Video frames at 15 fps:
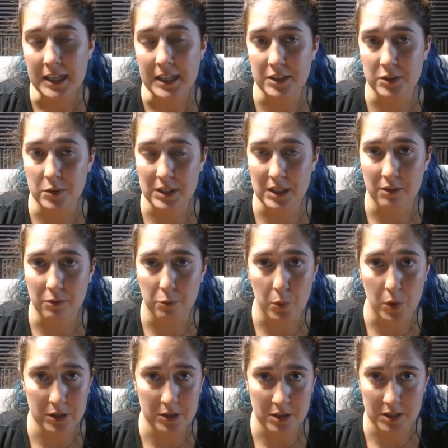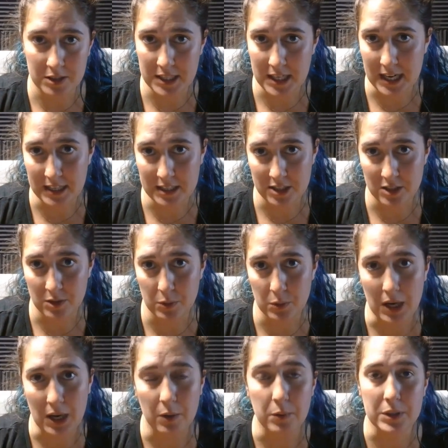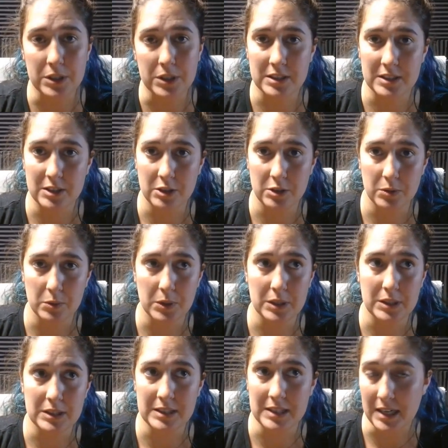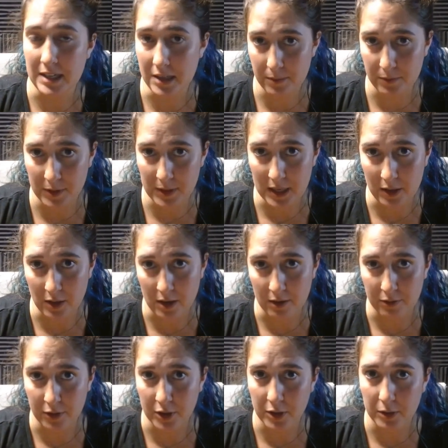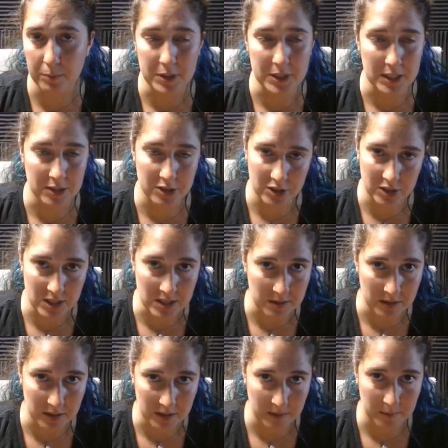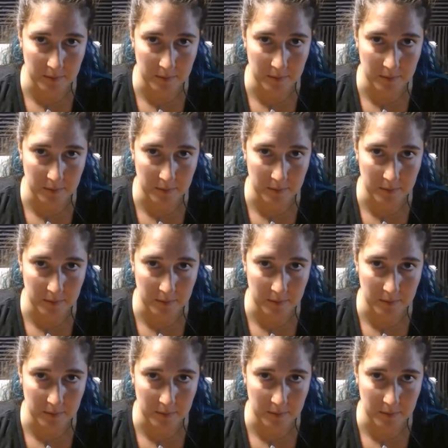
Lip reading: It's going to have one call to action throughout, which is to sign up for that offer, potentially